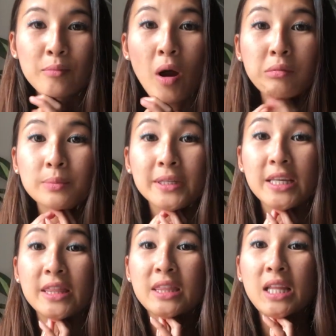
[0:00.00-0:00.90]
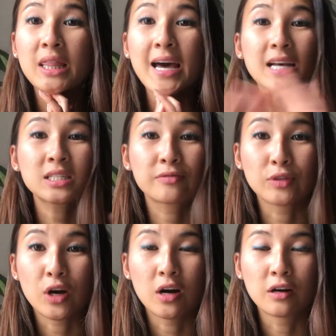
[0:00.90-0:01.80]
Probably the last
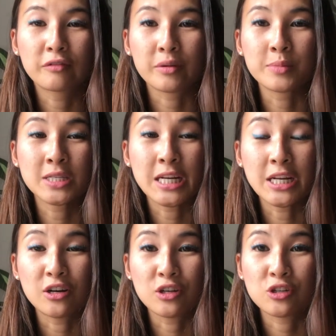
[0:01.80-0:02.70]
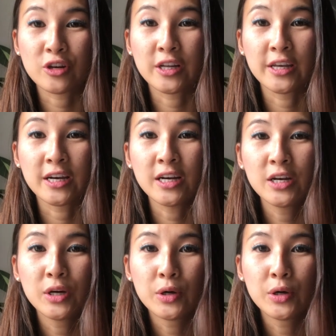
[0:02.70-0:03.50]
vlog from Sydney, Australia.